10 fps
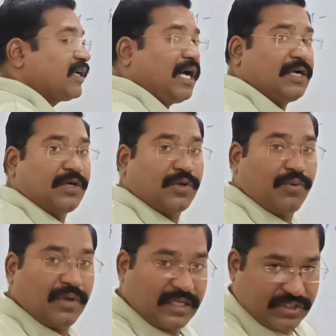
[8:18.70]

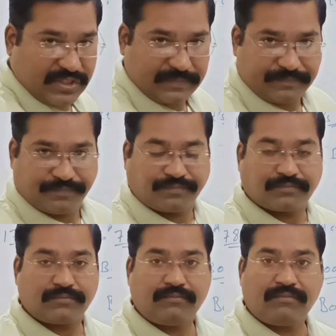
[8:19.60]
Controllers.
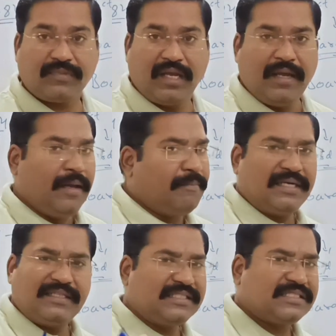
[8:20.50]

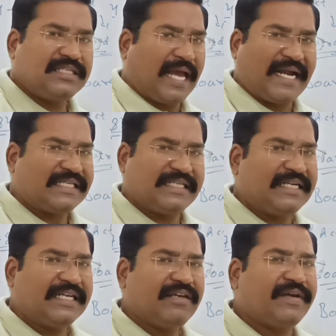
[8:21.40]
But this act
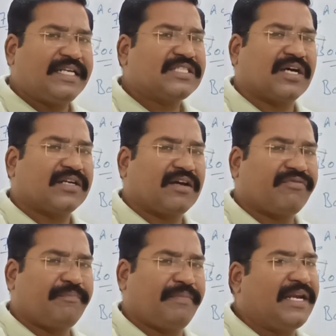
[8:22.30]
didn't give any sort
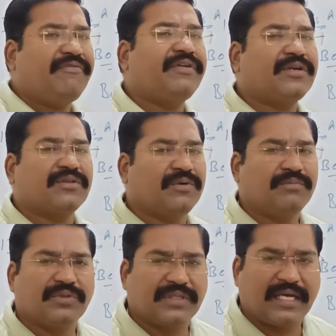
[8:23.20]
of benefit to
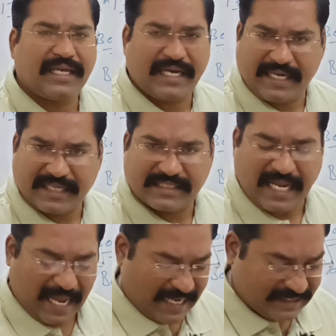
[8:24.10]
the
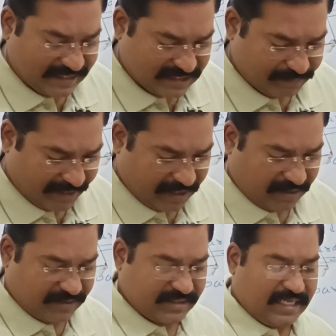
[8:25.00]
Indians, as it's
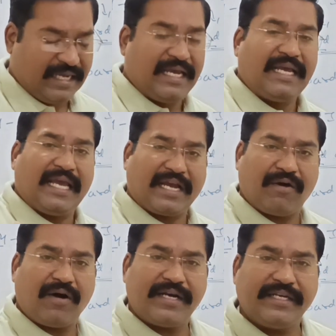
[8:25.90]
because
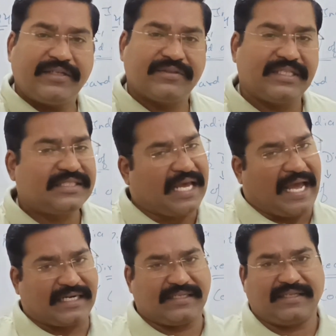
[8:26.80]
according to this
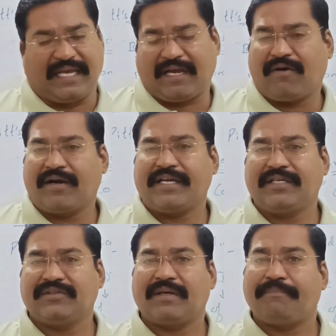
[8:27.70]
act,
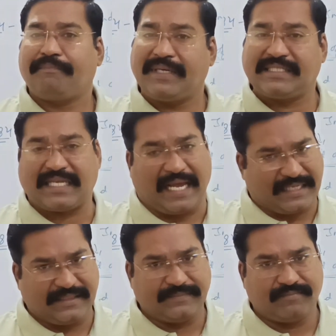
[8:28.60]
according to the Pitt's
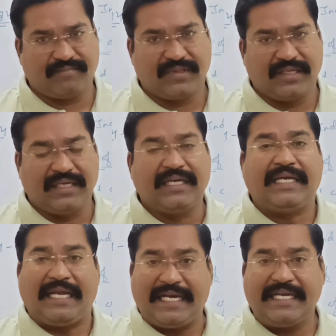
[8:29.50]
Act,
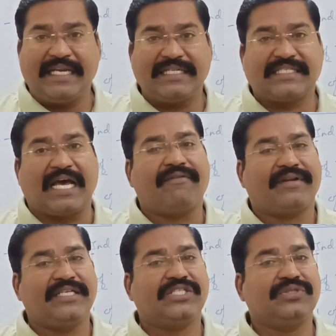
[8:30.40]
Indians have
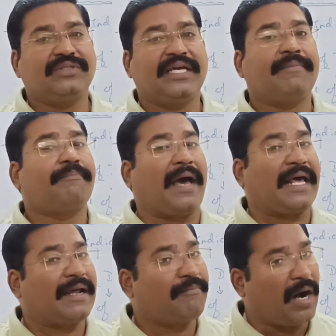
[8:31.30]
reached to their
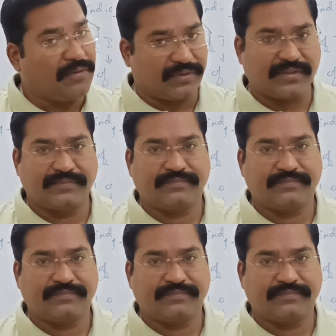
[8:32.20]
paramount.